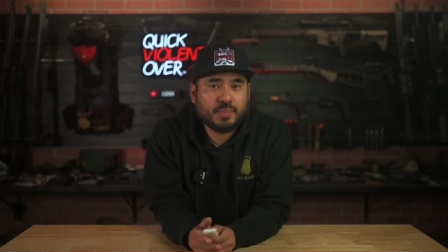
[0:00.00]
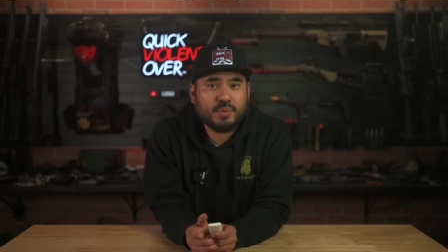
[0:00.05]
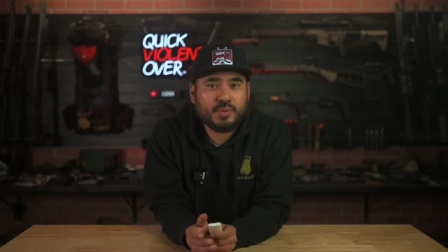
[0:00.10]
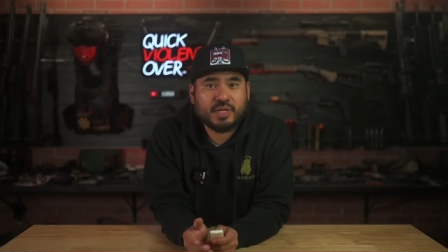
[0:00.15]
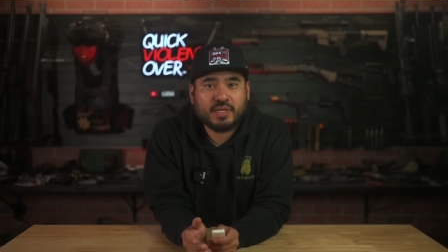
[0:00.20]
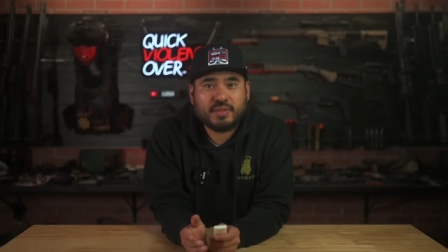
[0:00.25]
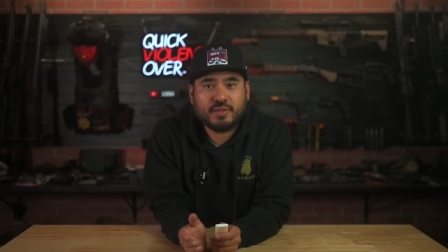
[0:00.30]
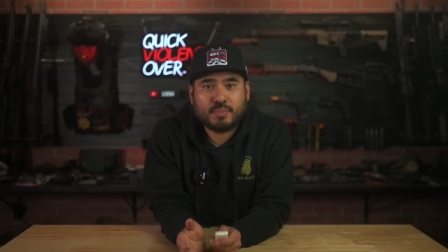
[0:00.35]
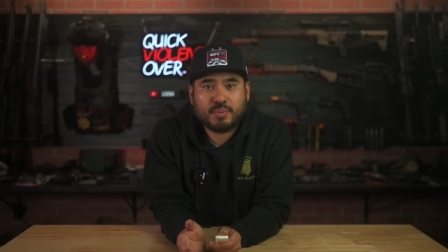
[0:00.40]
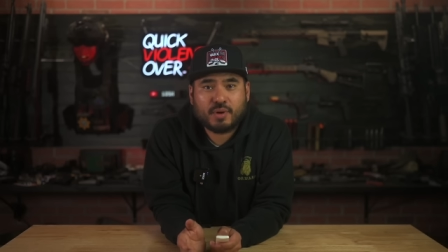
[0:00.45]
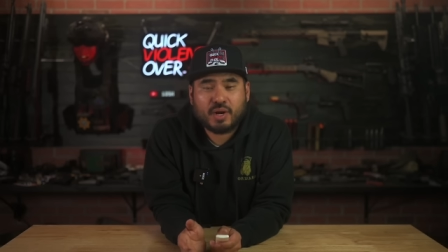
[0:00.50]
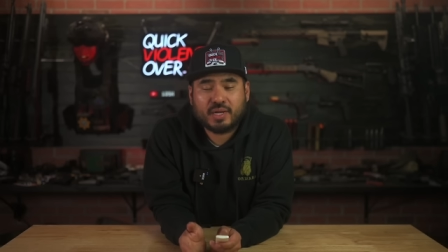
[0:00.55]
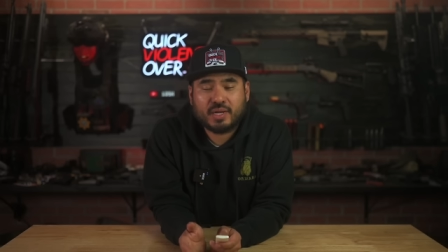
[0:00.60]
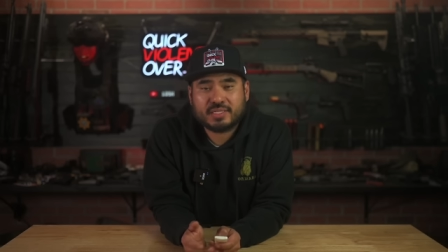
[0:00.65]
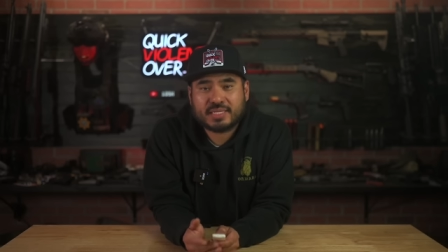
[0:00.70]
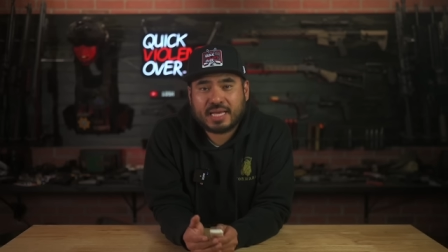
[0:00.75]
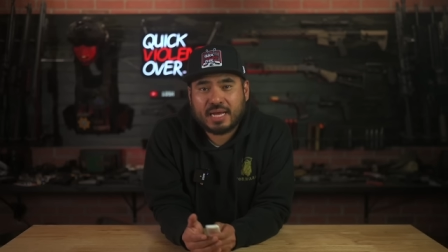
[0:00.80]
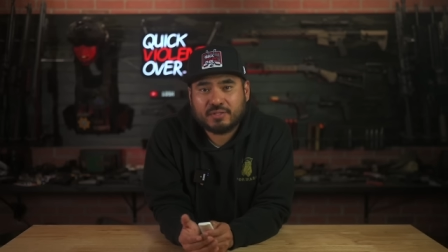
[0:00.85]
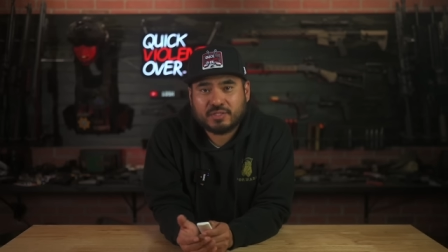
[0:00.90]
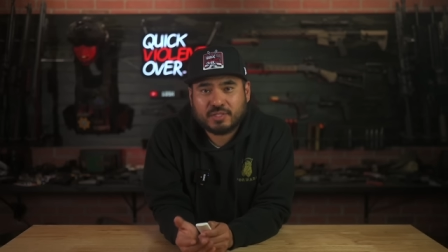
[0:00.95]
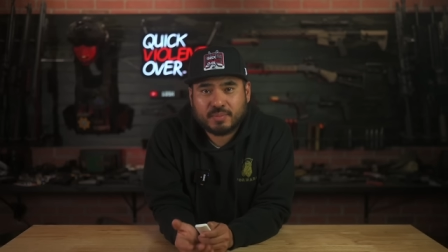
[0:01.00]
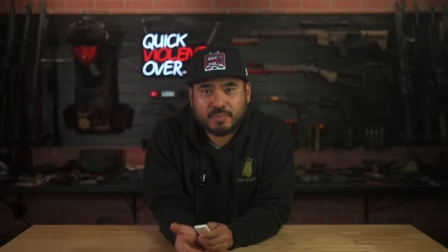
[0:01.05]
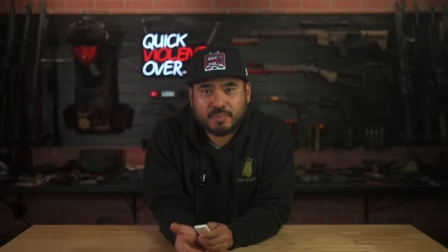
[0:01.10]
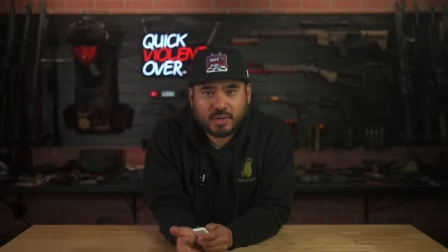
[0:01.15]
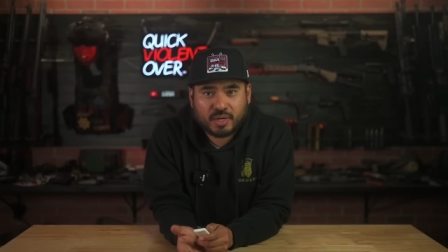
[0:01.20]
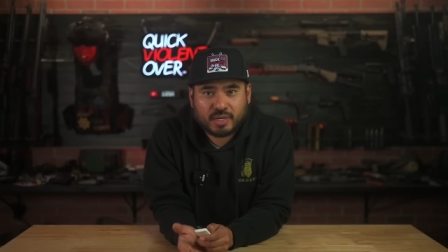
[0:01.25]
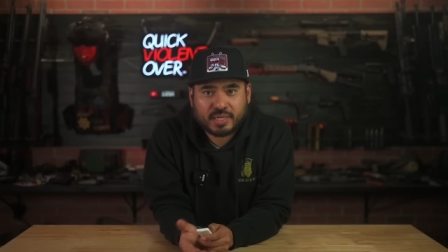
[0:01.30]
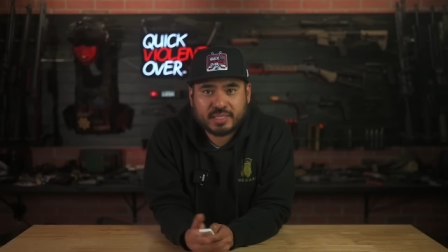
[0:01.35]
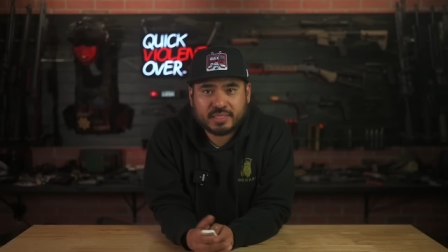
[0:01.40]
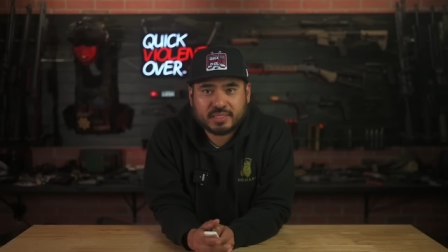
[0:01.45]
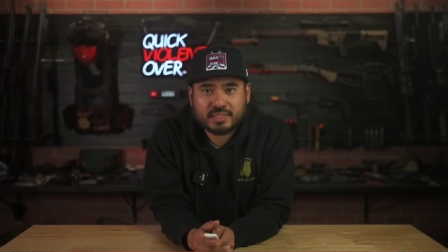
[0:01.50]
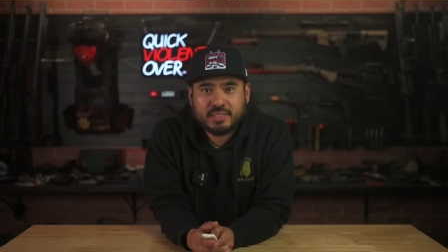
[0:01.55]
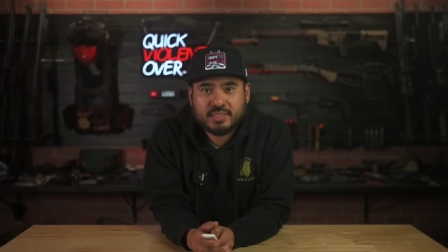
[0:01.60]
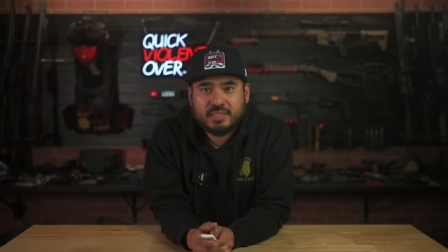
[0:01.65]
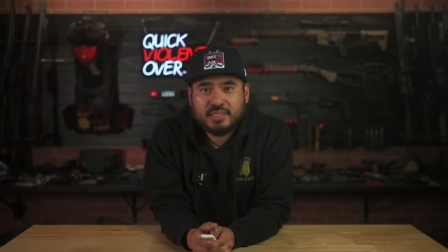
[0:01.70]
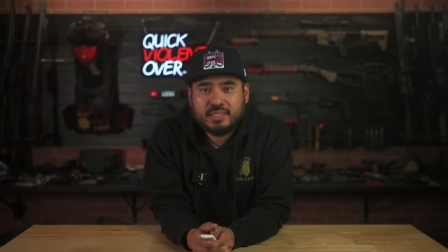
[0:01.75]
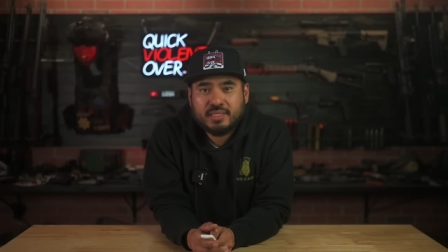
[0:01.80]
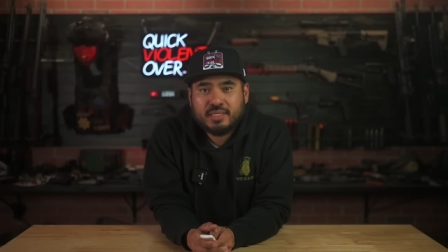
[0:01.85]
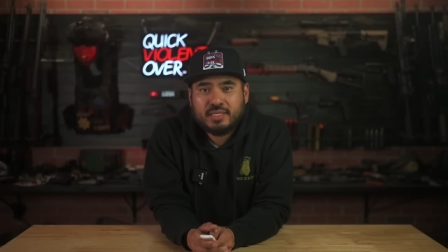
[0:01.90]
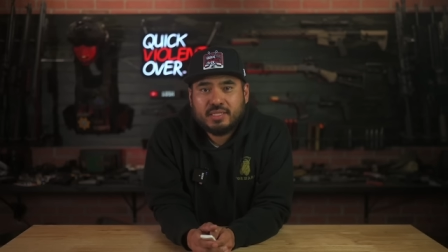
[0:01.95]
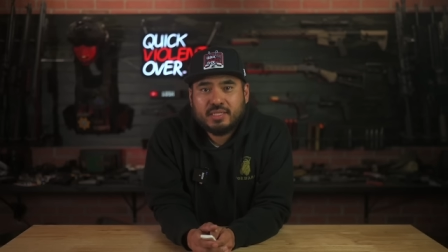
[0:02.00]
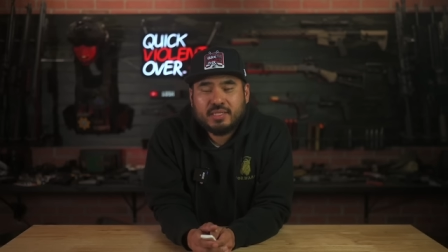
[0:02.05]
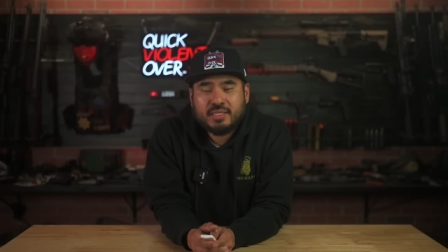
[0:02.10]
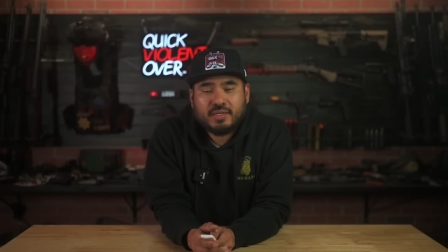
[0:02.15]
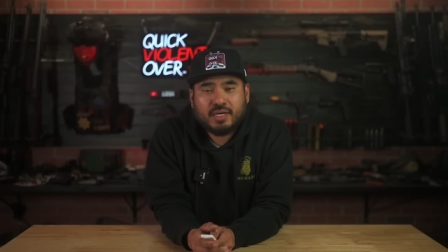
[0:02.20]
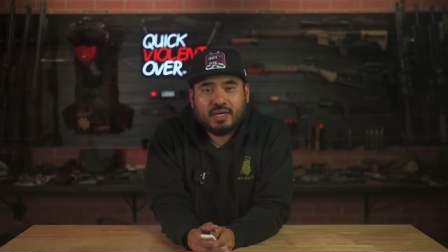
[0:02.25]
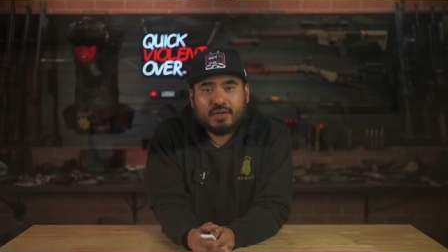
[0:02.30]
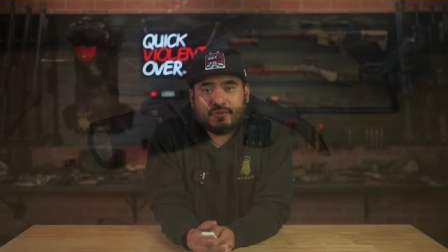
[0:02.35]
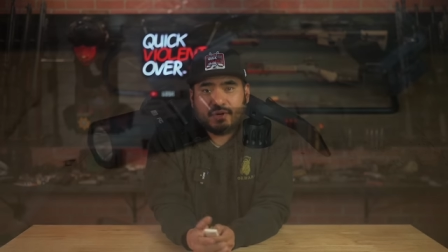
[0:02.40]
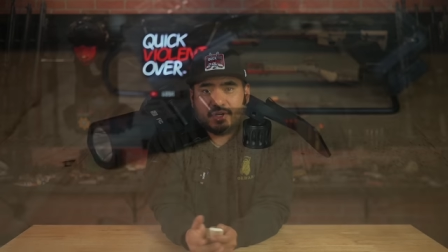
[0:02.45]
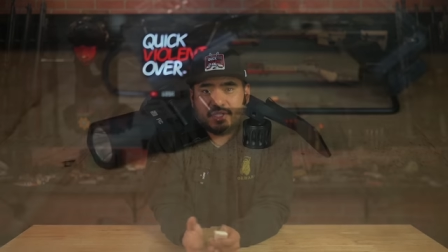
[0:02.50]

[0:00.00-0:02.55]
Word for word: putting their products out to market. Uh, for